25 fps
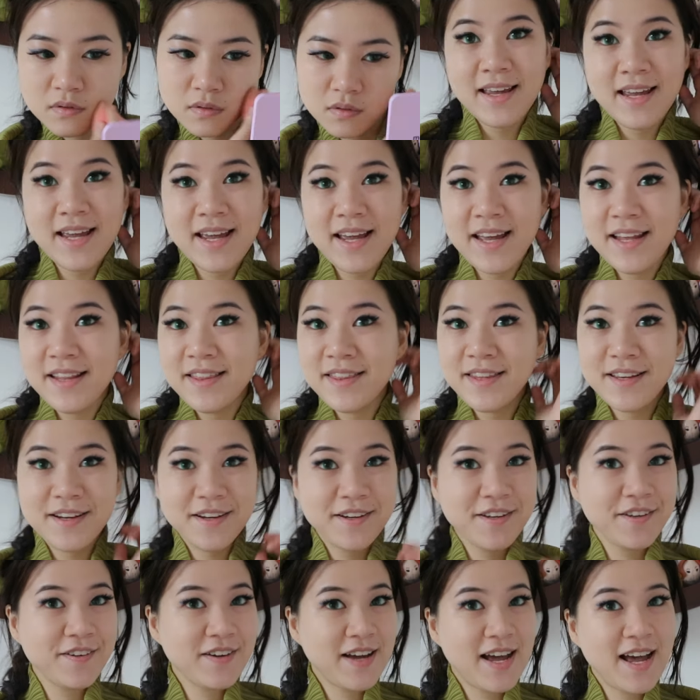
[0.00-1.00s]
And
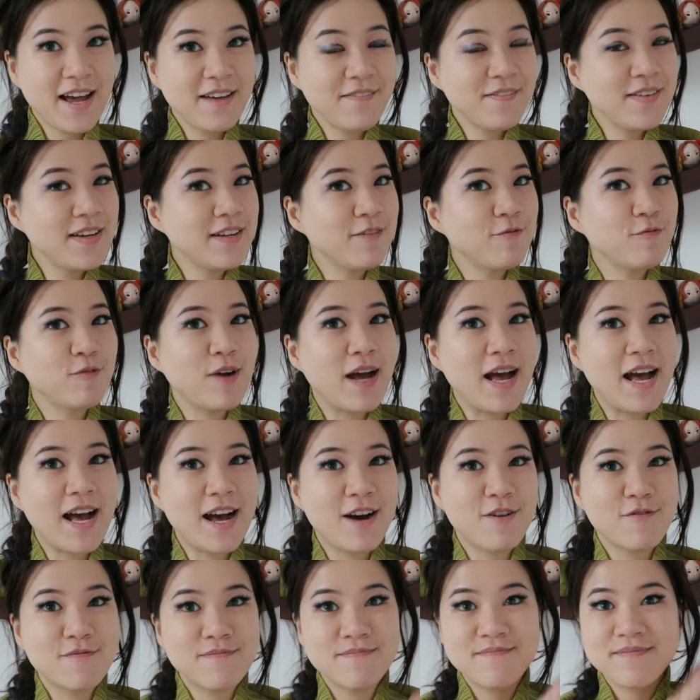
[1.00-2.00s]
there you have it.
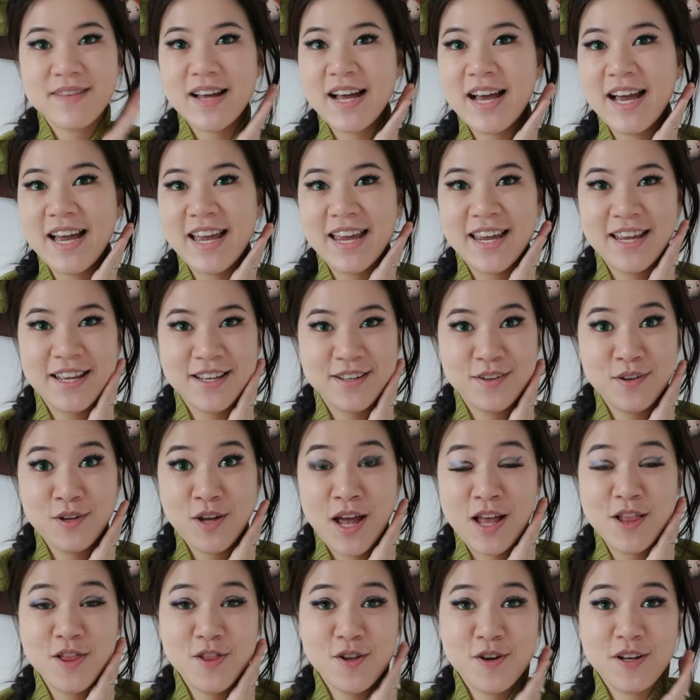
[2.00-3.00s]
Wow, I
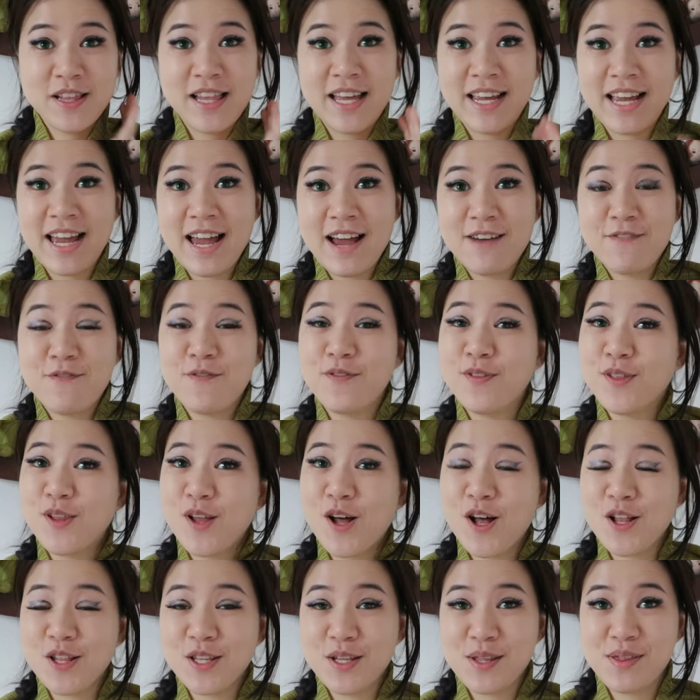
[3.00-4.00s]
look like I have
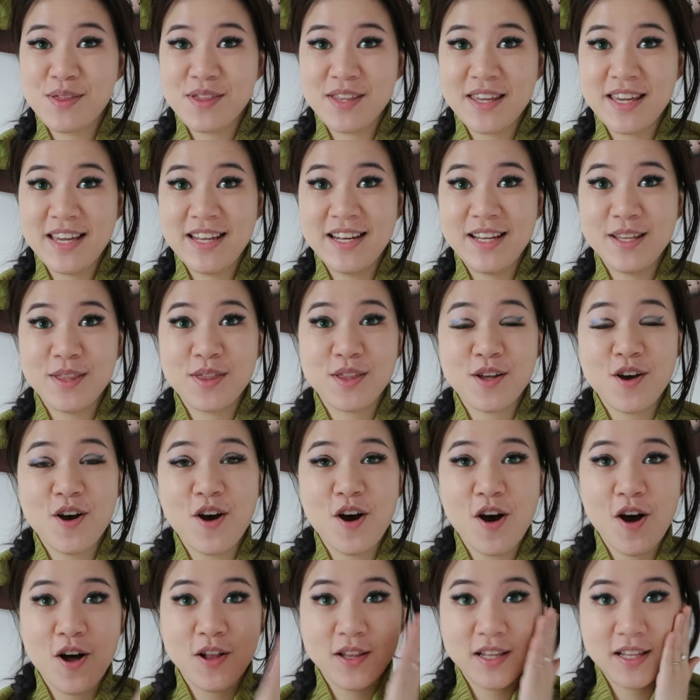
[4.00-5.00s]
flawless skin. It's
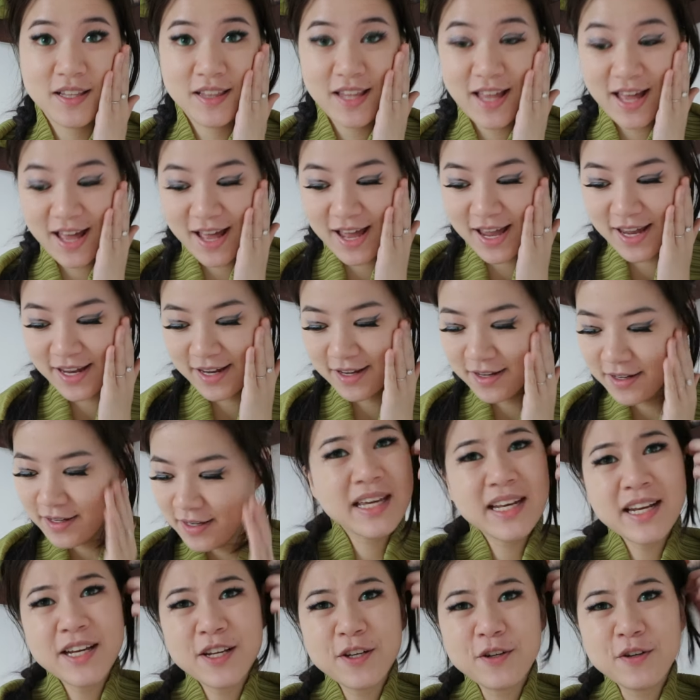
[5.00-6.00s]
all alive.
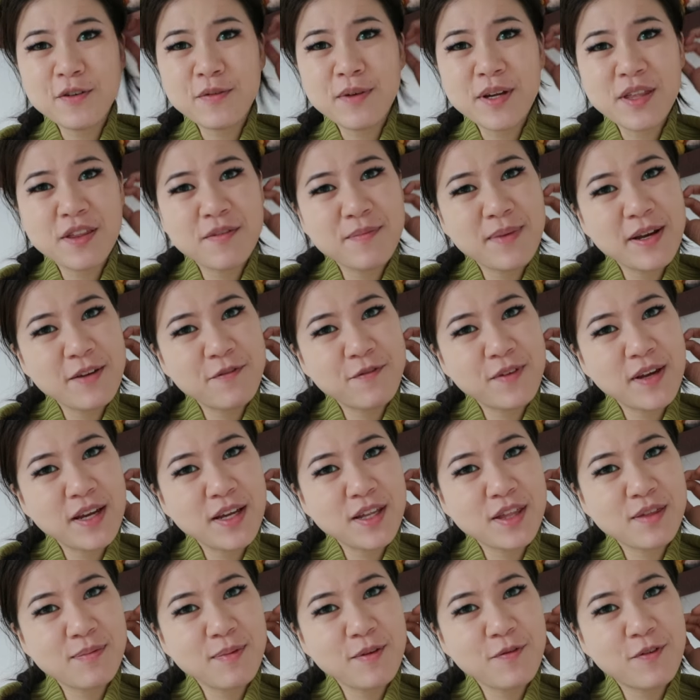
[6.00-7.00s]
Can I do the rest of my
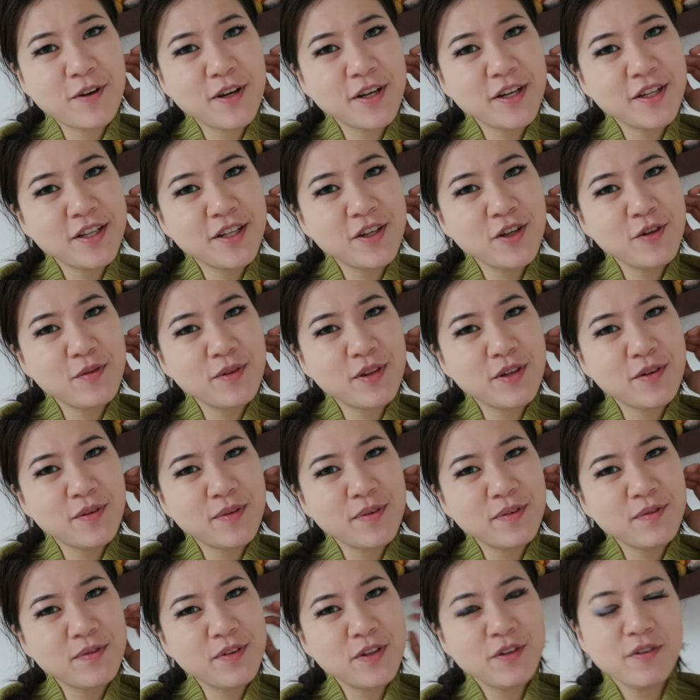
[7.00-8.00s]
face before I continue with the
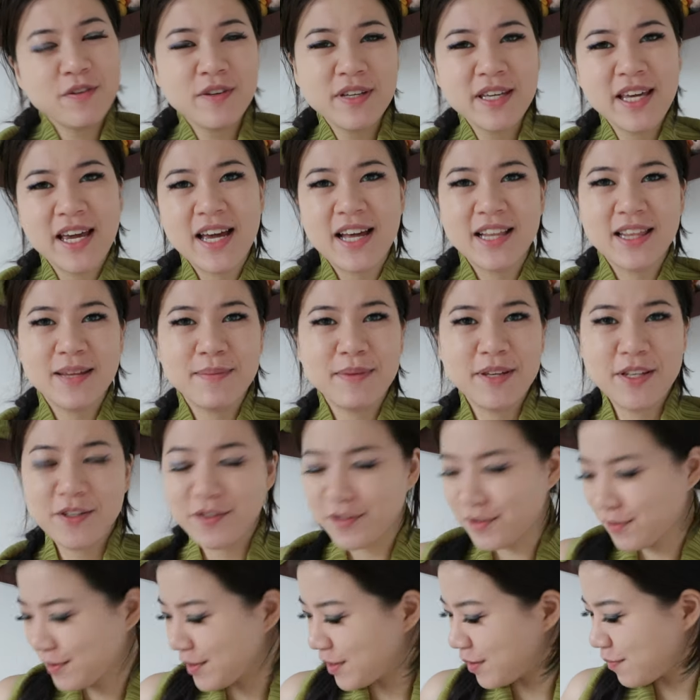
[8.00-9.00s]
review? Yeah, let me do
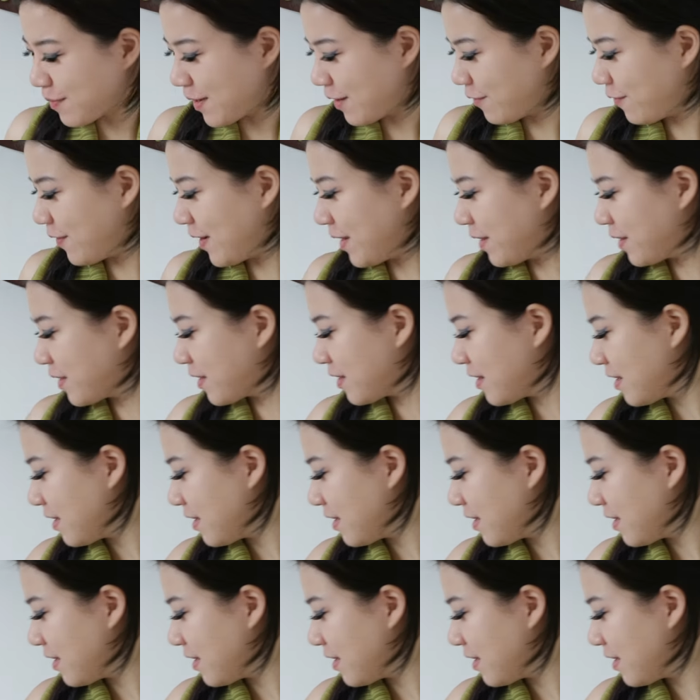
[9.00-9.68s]
the rest of my face.